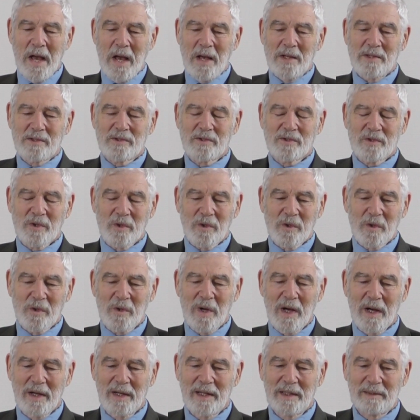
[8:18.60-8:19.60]
So
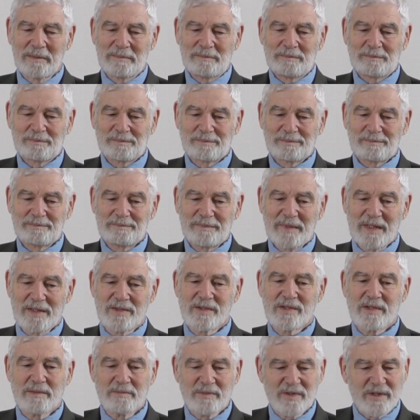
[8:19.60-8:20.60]
it
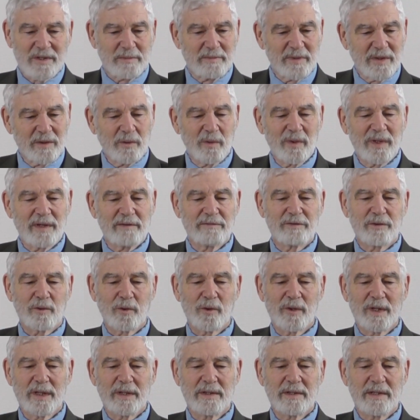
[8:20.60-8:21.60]
seems to me we have
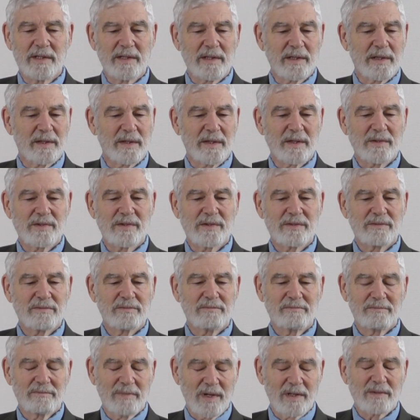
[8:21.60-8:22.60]
created a
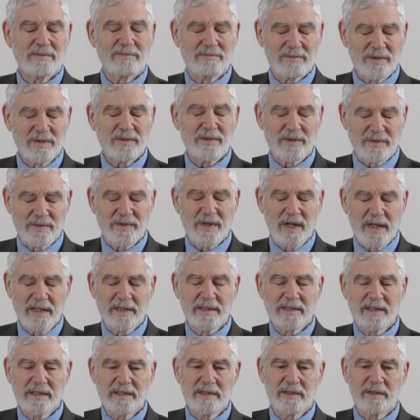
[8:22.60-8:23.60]

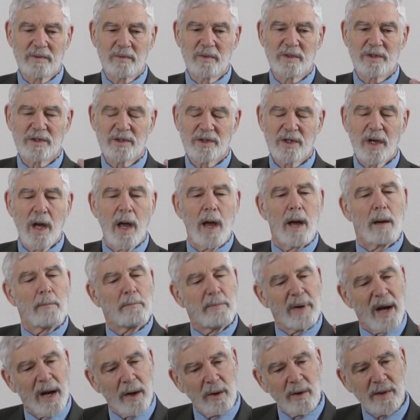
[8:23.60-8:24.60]
society in which
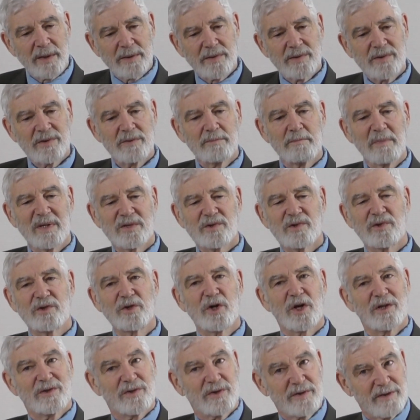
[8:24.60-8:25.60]
parents must
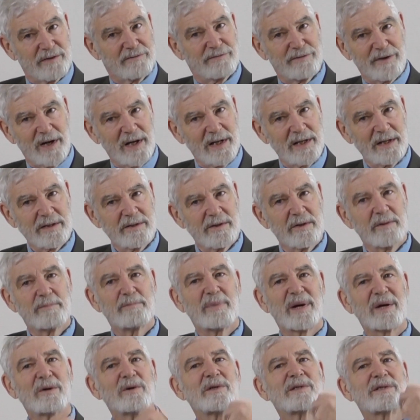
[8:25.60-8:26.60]
justify their
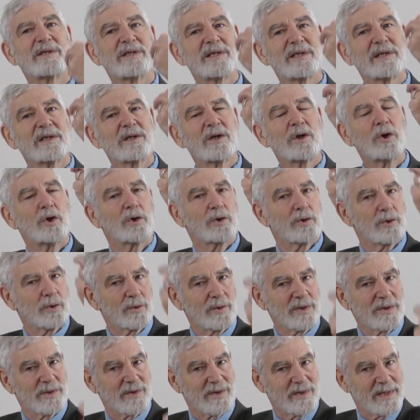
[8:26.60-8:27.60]
parenting to
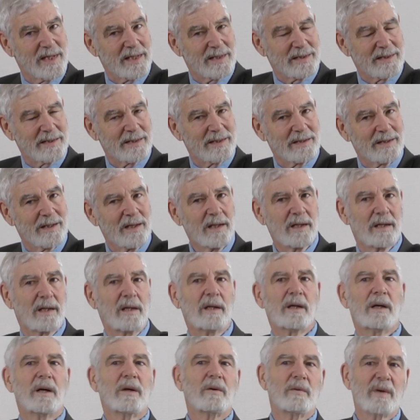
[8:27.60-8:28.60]
the state,
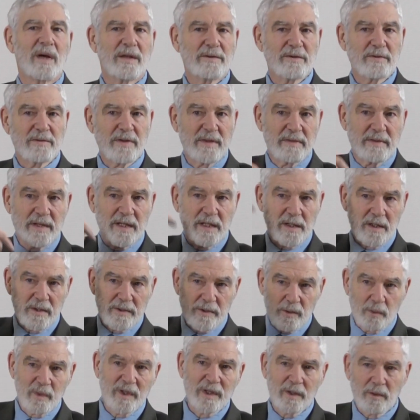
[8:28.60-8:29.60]
rather than the
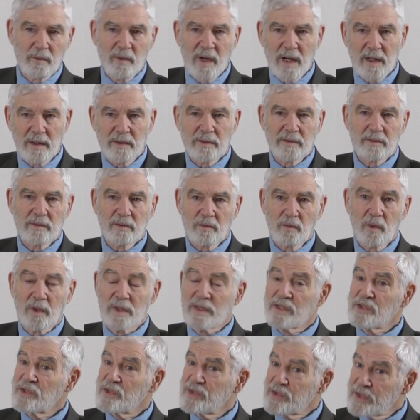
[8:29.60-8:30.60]
other way around, where
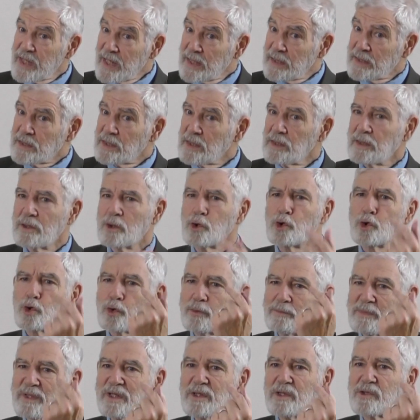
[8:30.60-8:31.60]
the state
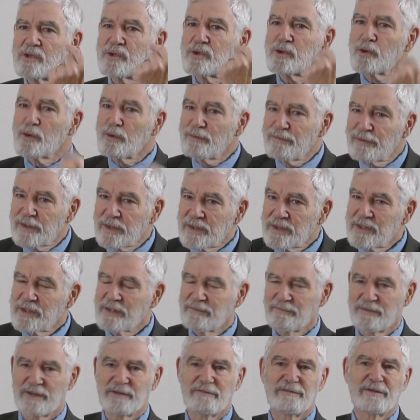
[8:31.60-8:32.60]
should be the servant
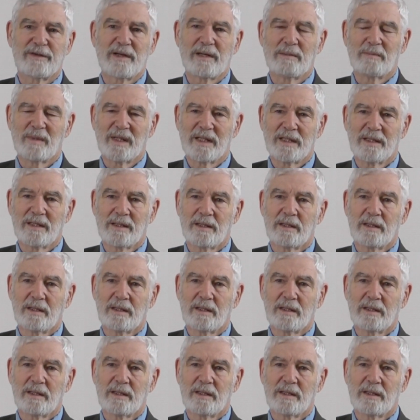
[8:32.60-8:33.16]
of the family.